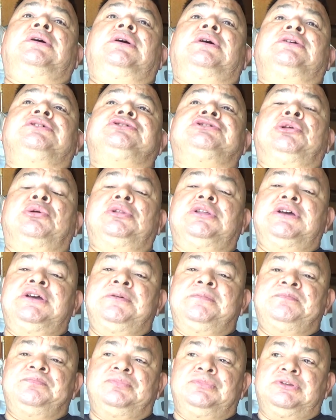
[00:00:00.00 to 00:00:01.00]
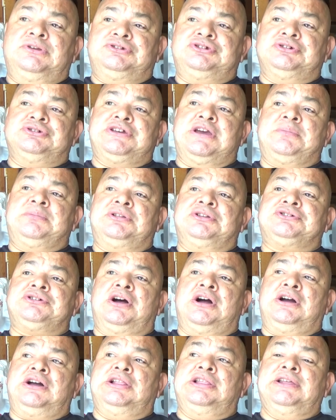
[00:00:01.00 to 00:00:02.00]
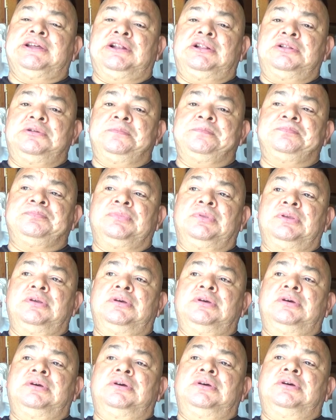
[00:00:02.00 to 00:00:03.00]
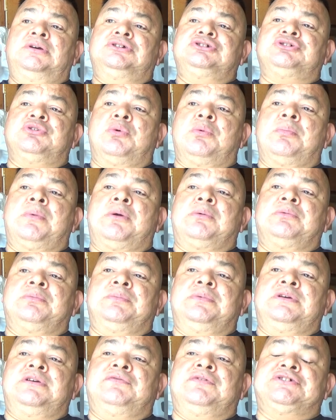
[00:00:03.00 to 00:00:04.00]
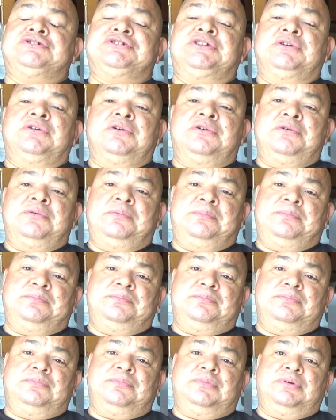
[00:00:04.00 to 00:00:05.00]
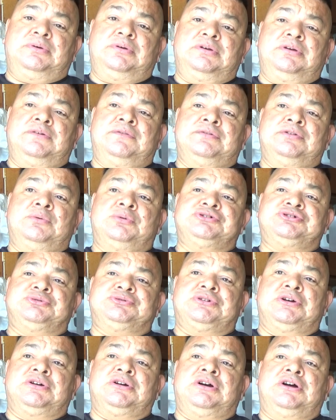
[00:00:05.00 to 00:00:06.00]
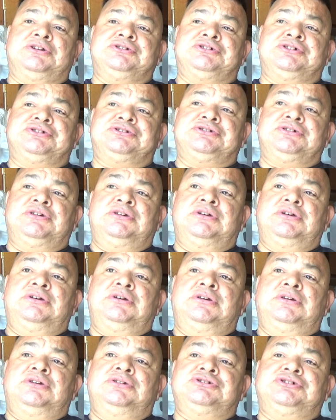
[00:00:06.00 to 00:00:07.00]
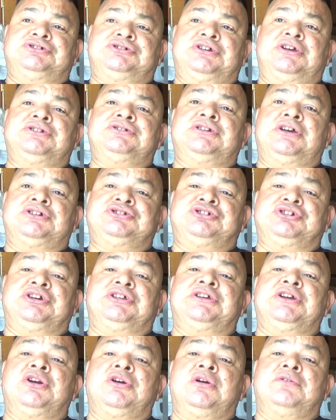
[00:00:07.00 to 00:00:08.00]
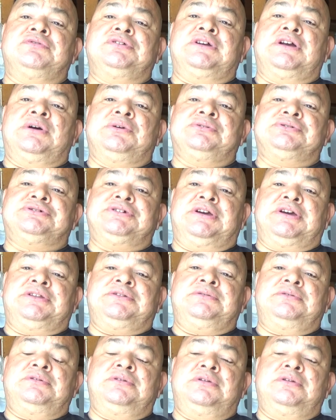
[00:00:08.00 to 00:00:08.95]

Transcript: slowly. She was able to talk a little. She remembered me visiting her, even though she was unconscious. She said yes, she can hear everything I was saying.